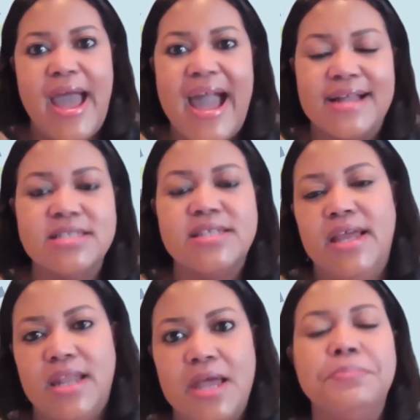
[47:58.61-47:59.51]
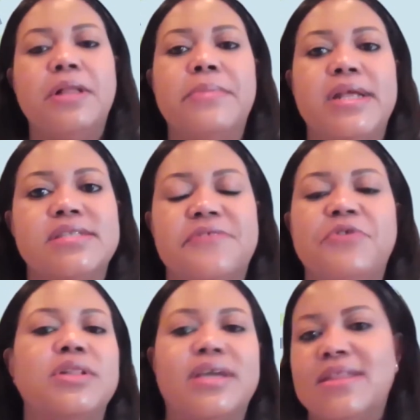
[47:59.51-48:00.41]
act and implement
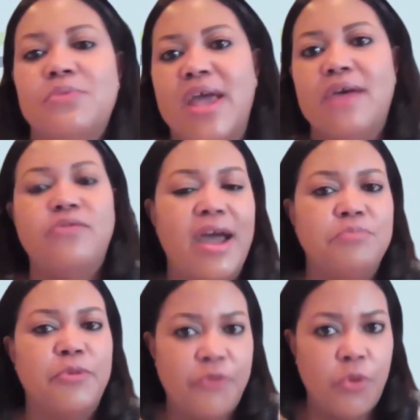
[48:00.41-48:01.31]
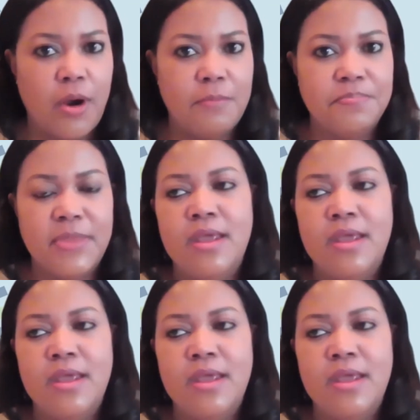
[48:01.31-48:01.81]
differently than we ever have before.